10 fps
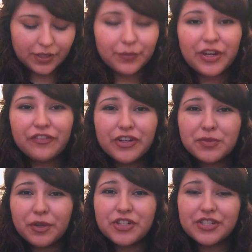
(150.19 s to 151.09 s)
When I
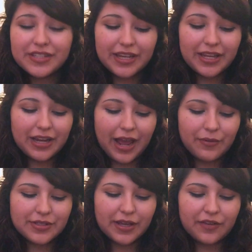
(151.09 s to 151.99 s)
first purchased it, I
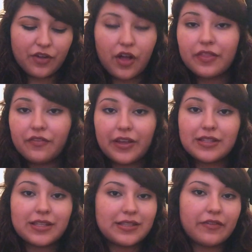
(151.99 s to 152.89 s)
was kind of on the
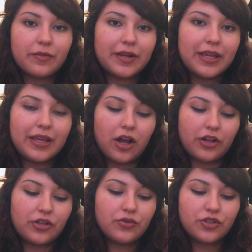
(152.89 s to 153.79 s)
fence because everybody
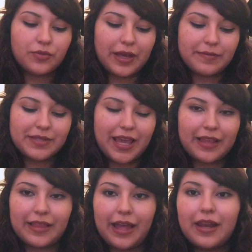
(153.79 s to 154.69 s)
on YouTube kept
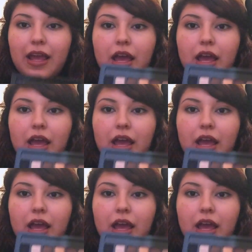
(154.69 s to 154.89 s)
saying that